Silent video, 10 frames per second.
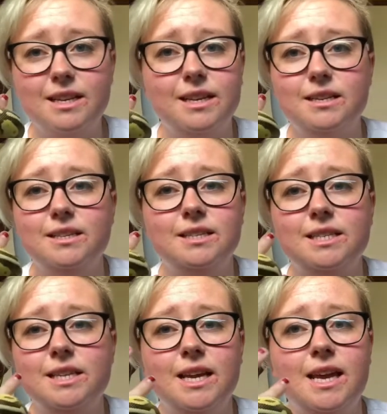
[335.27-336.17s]

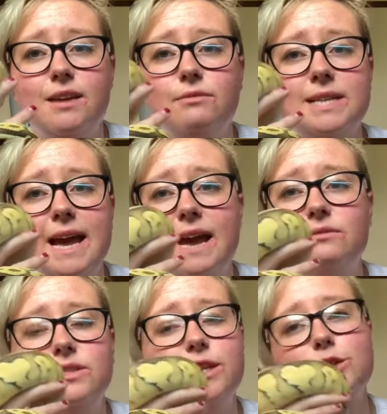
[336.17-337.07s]
and he was
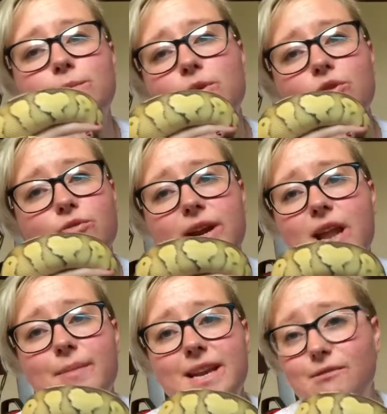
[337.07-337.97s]
out exploring.
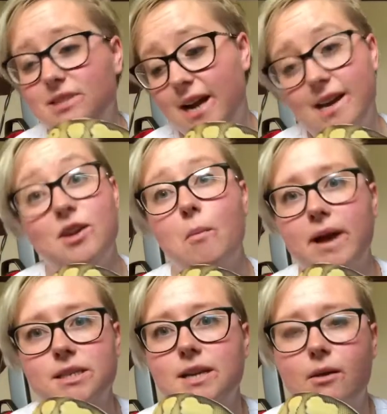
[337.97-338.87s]
I mean, he was tiny
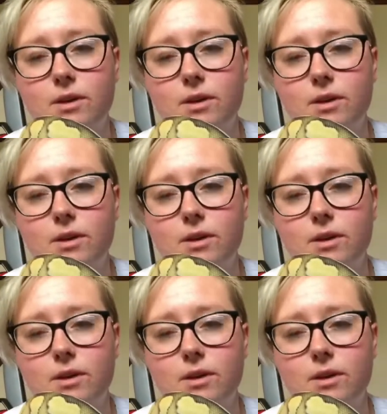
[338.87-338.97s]
compared to now.